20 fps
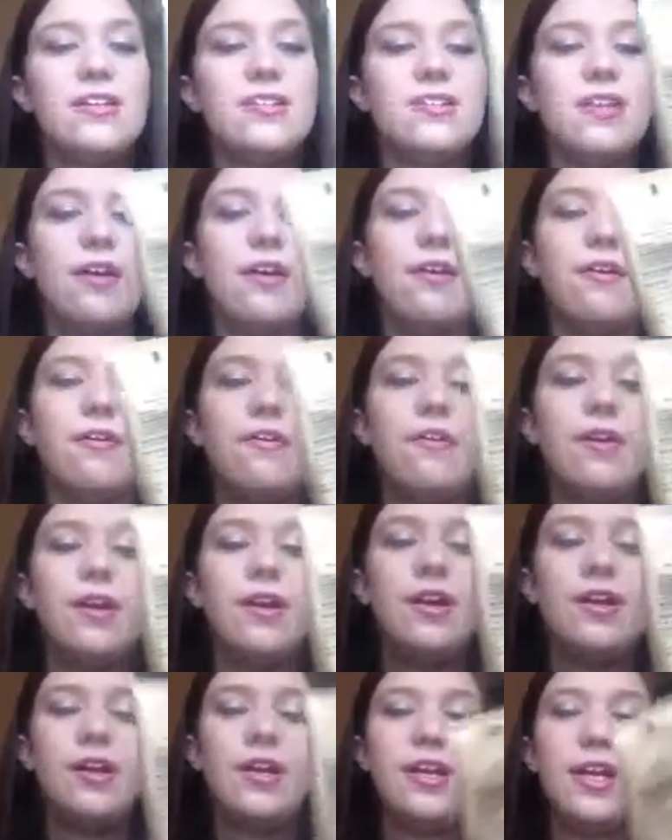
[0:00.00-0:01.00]
So
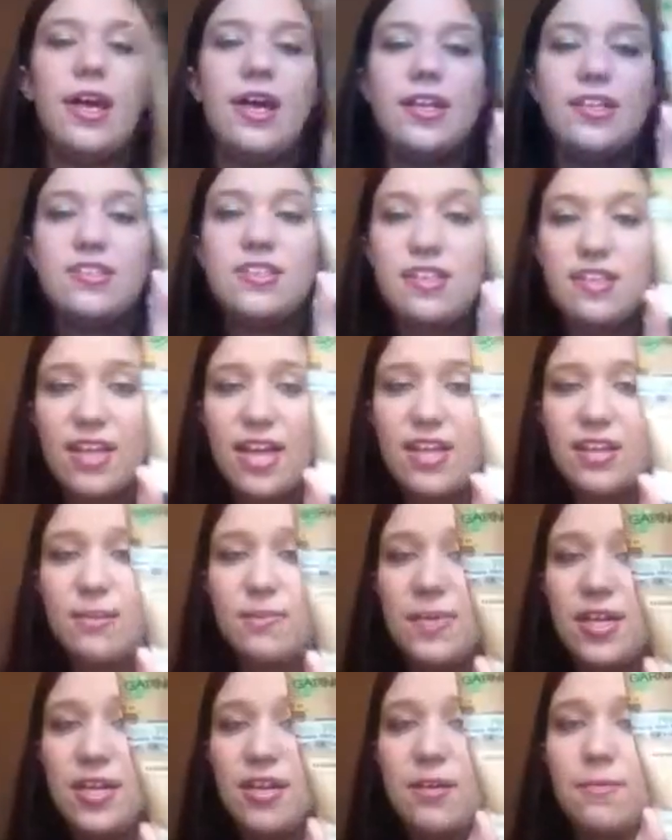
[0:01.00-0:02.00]
yeah, it's in light to
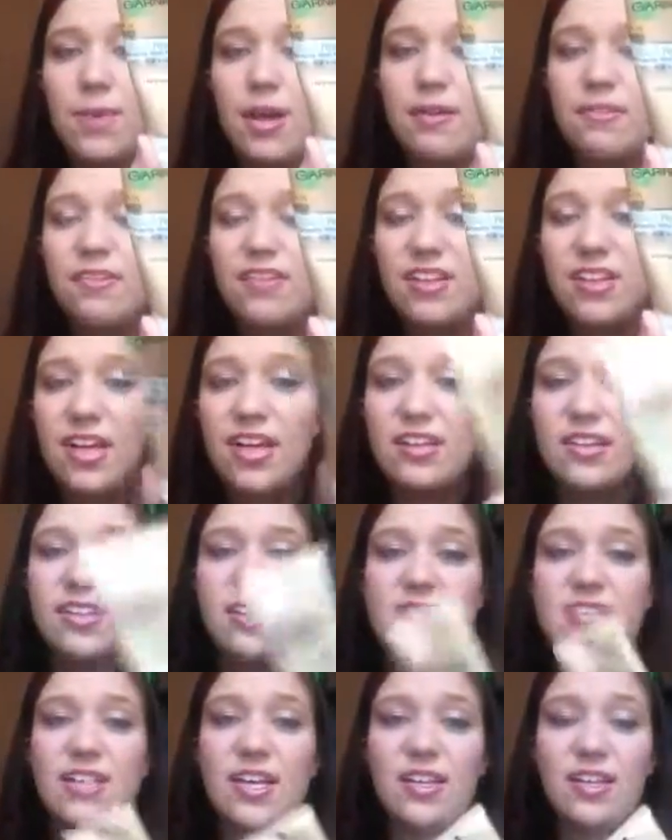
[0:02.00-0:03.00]
medium. I really like
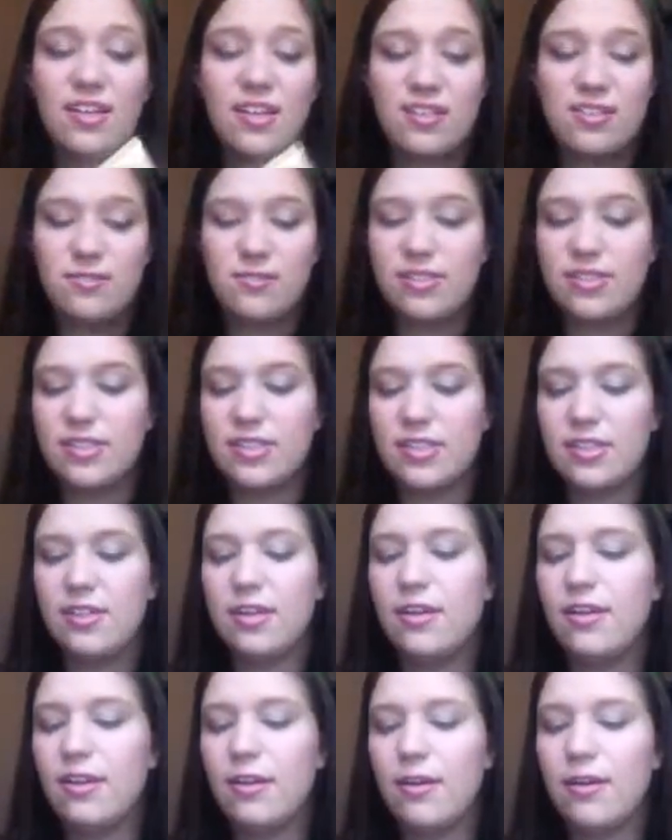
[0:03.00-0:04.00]
this. I think it's really
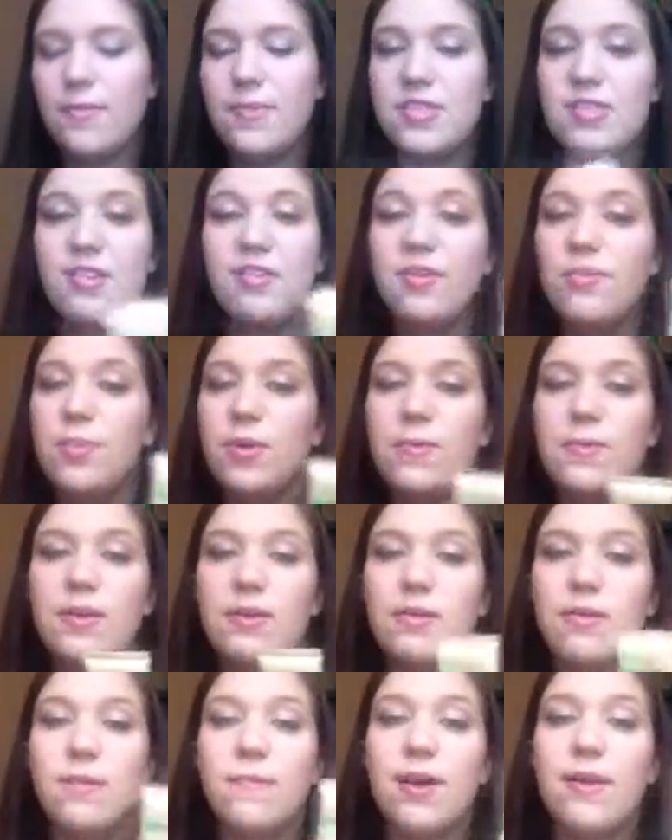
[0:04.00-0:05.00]
good. It's the only BB
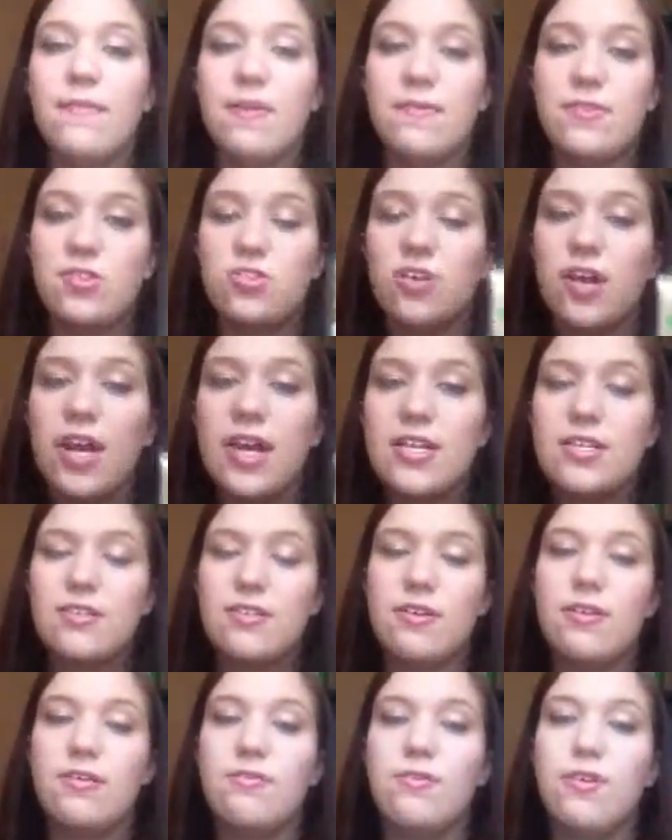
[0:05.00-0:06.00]
cream I've ever tried,
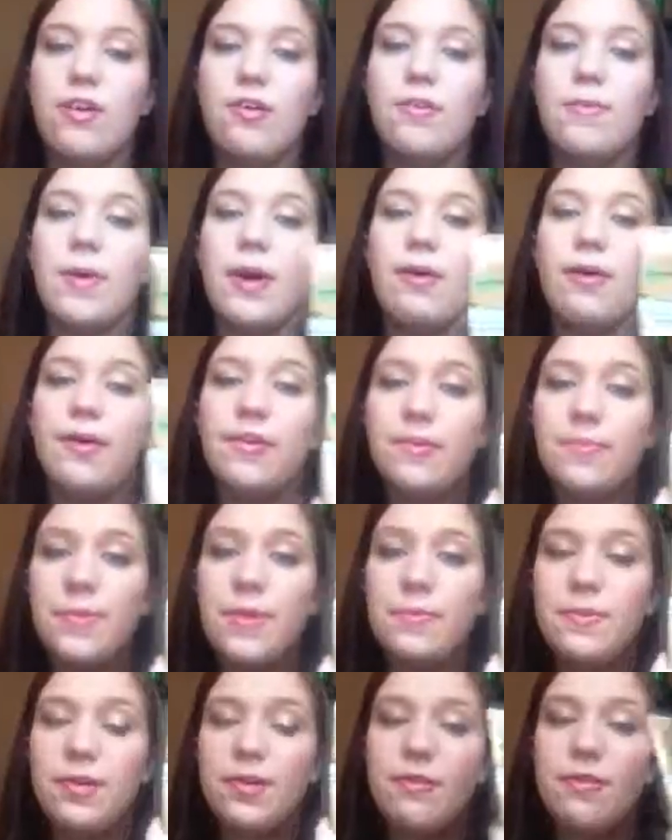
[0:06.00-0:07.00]
so I don't know about other
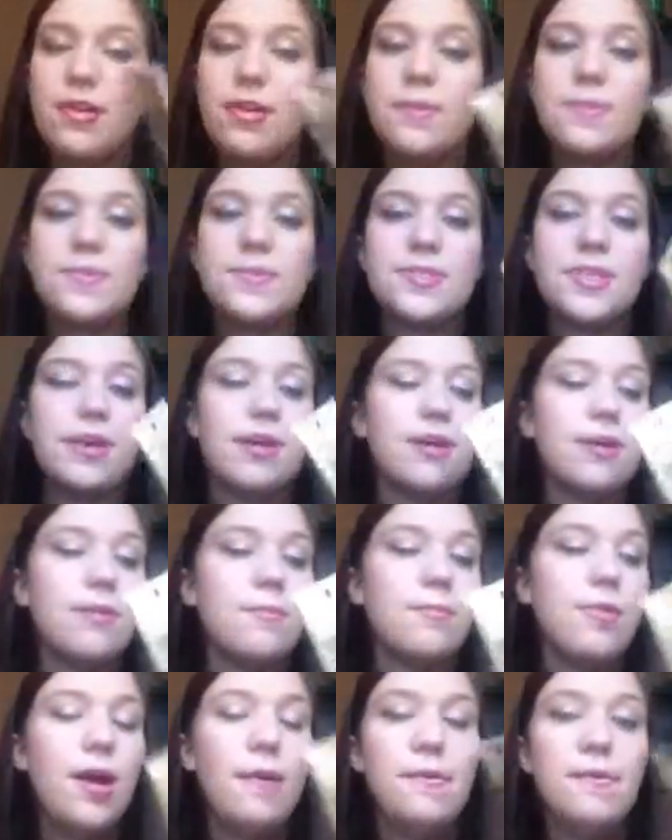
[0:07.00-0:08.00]
BB creams.
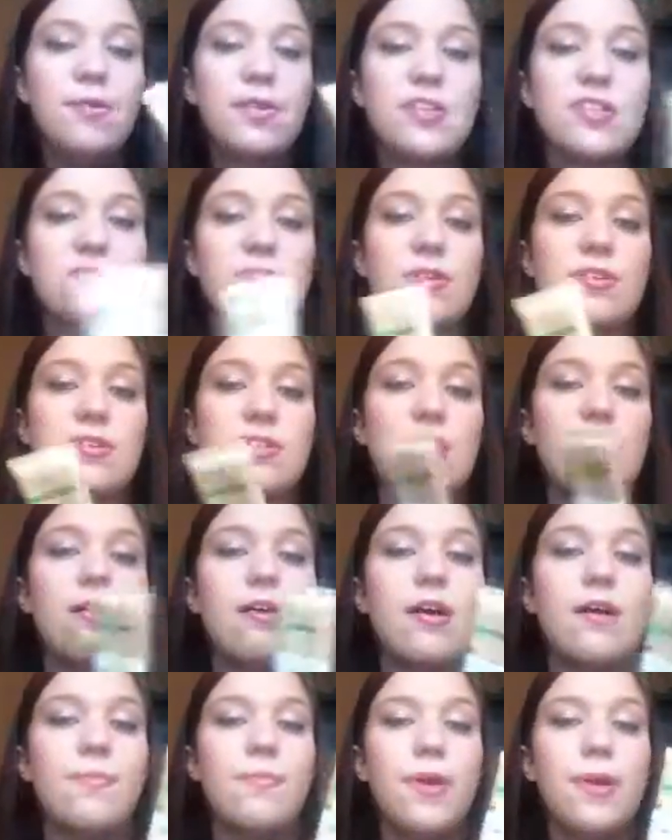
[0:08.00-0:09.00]
Probably when this runs out,
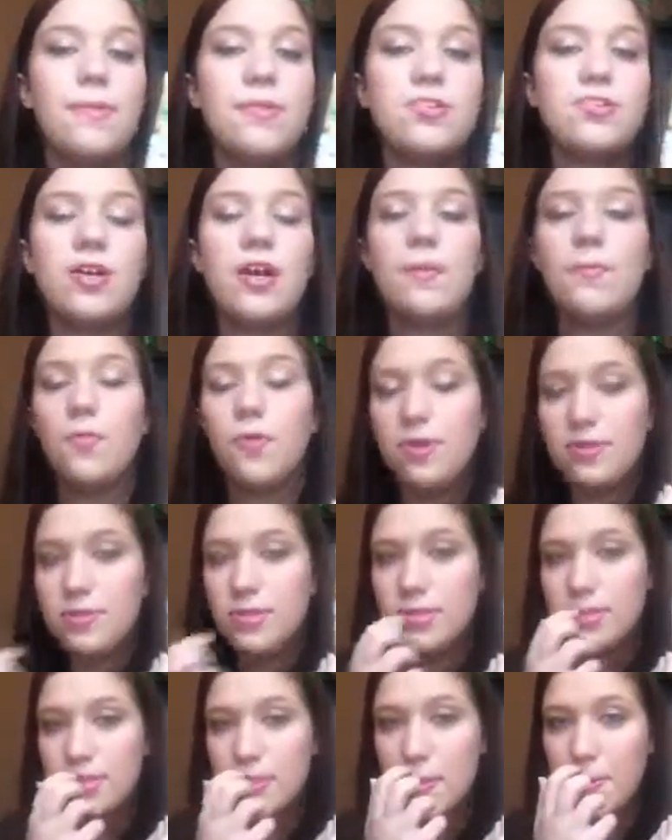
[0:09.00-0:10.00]
I'll probably try more
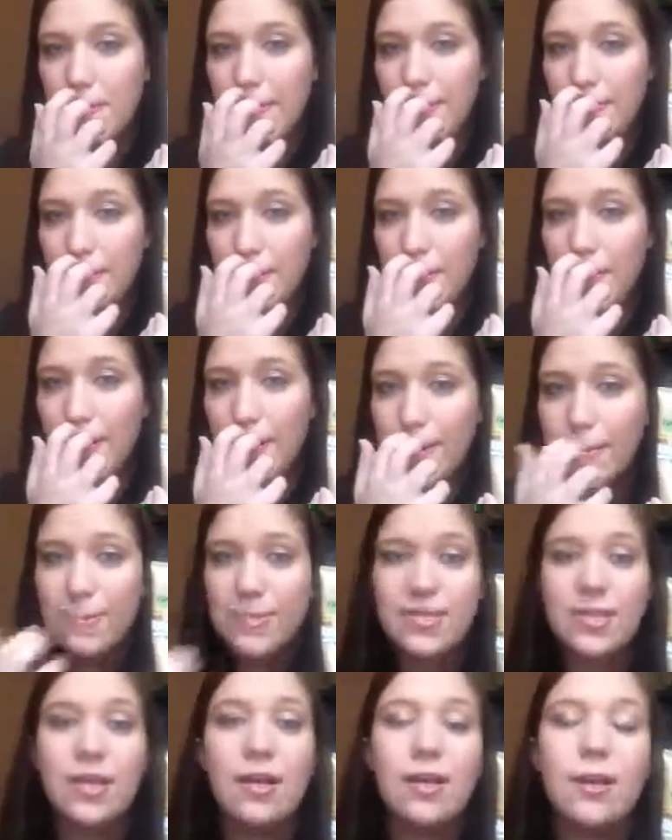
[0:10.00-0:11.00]
drugstore BB
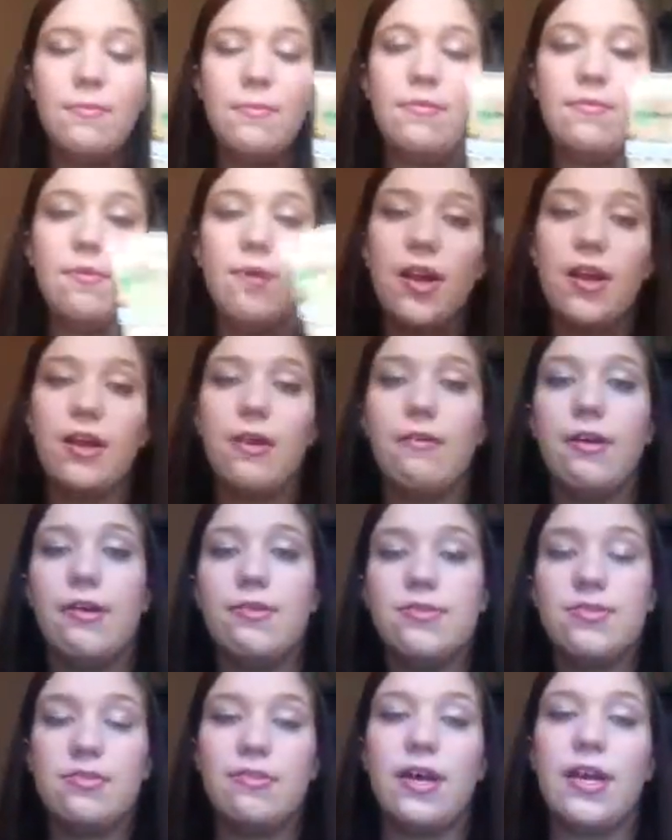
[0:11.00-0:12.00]
creams before I go
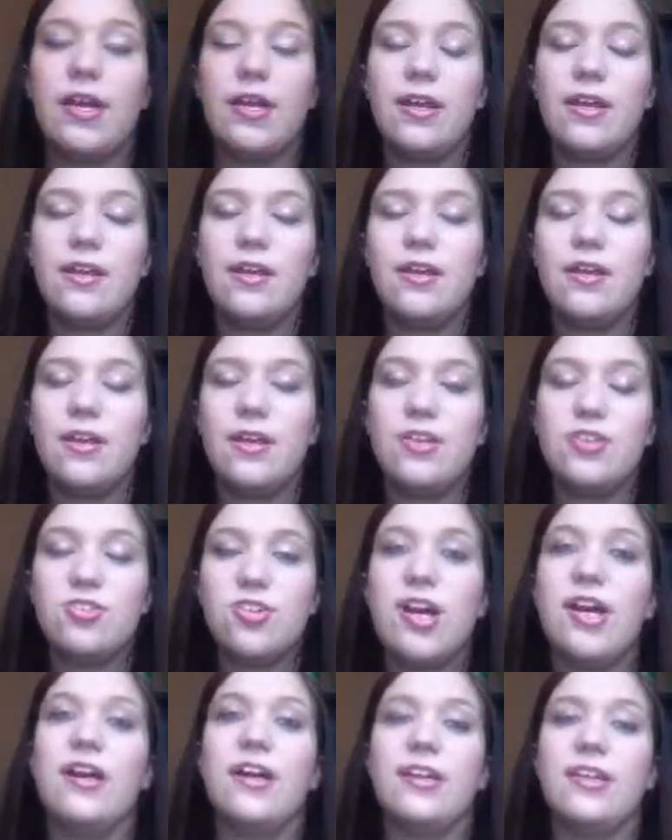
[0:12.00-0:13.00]
out to like and
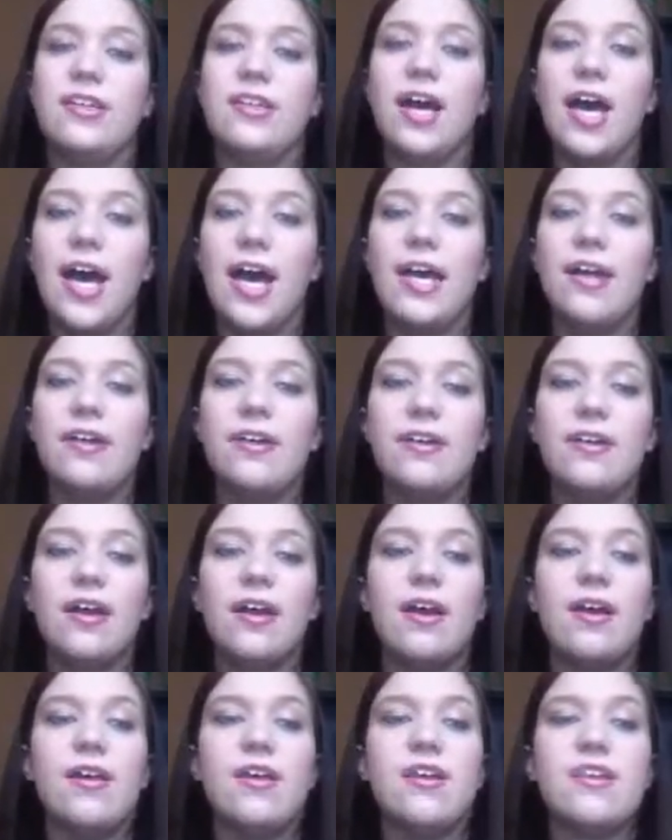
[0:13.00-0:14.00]
try like the high-end
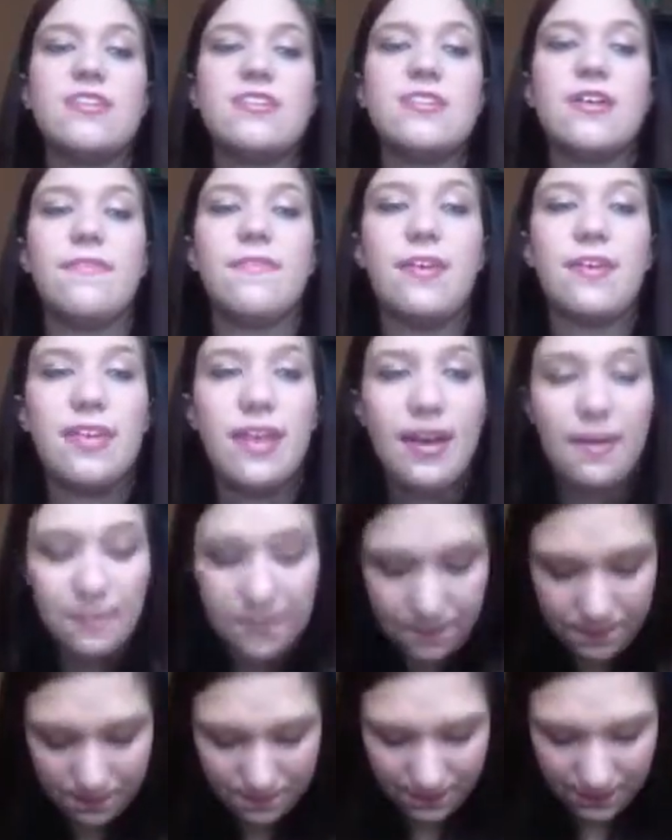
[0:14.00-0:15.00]
kind and stuff like
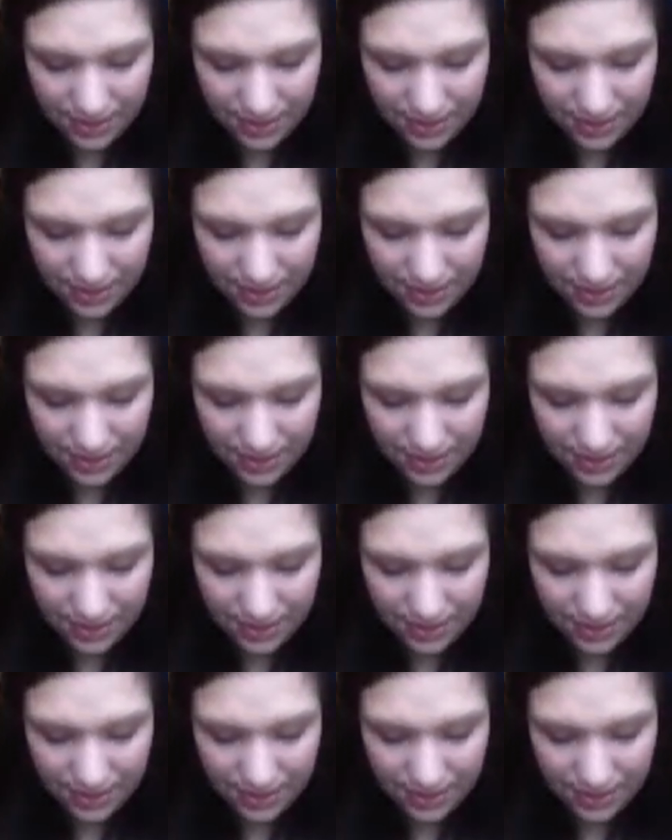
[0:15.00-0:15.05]
that.